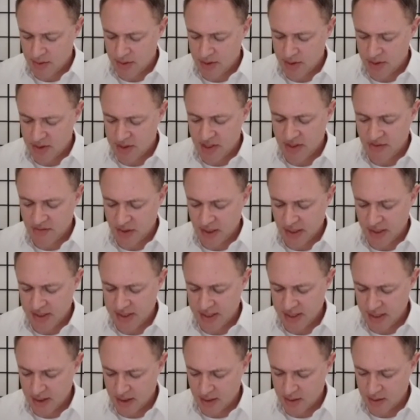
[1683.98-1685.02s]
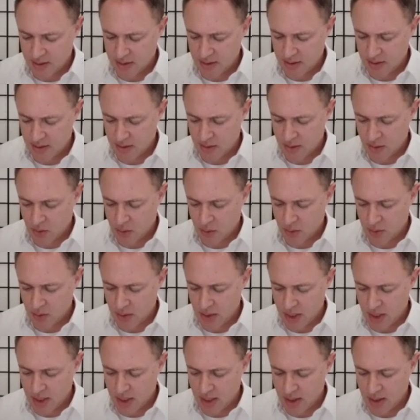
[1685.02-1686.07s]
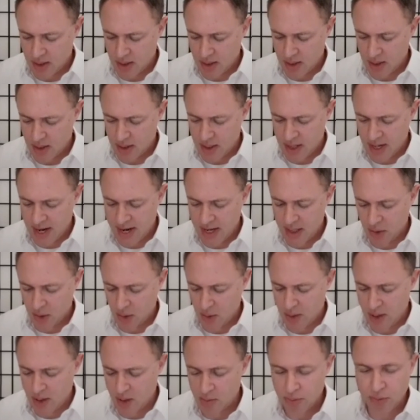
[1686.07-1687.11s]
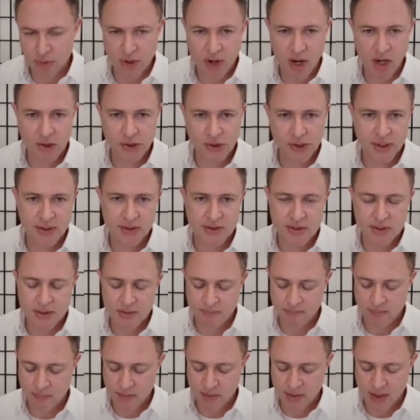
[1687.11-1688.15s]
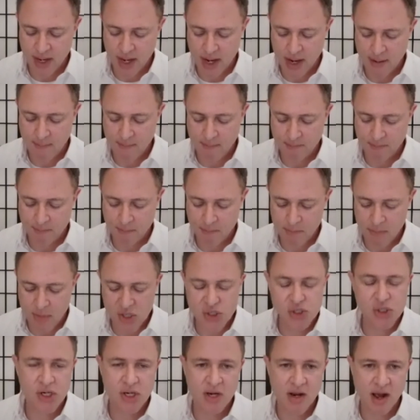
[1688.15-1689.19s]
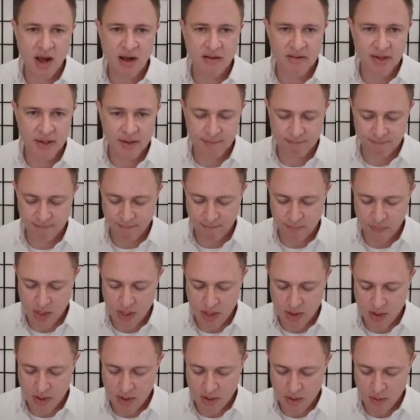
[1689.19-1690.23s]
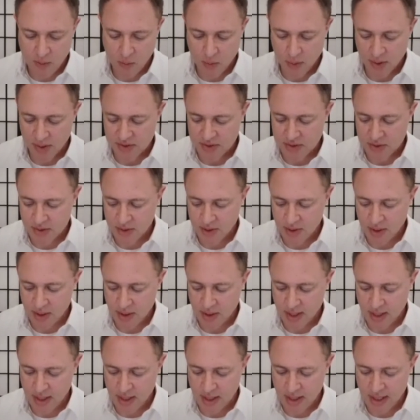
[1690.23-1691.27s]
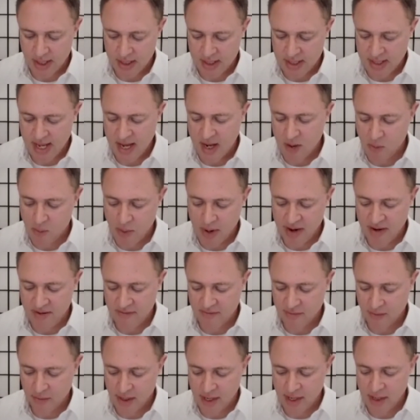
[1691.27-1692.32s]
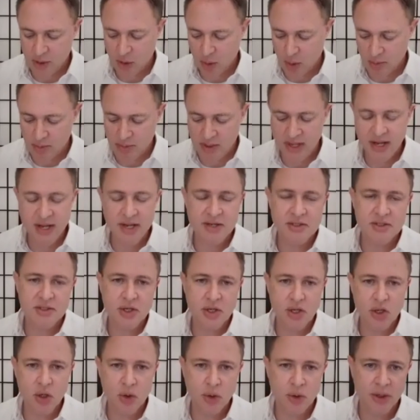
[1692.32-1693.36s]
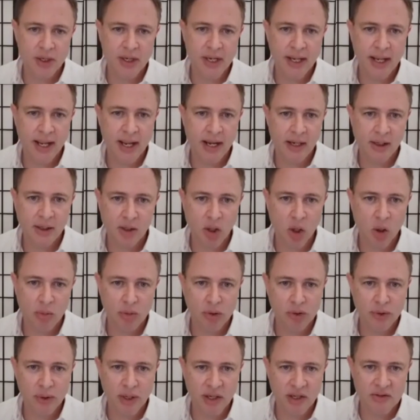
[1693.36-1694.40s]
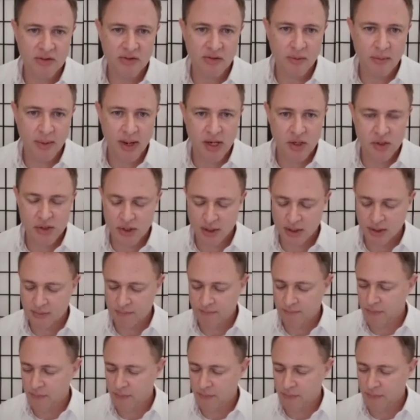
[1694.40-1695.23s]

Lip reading: give you an idea, her Higher Ground Productions, the mission of it was a gateway for inner peace, unity, and global transformation.